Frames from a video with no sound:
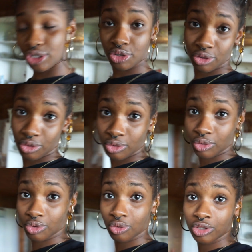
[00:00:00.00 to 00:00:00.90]

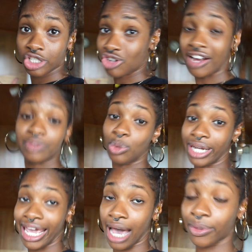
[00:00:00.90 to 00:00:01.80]
to to drive
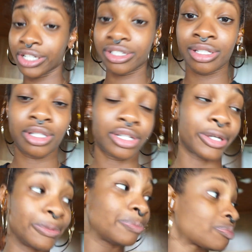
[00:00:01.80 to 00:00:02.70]
twenty hours. So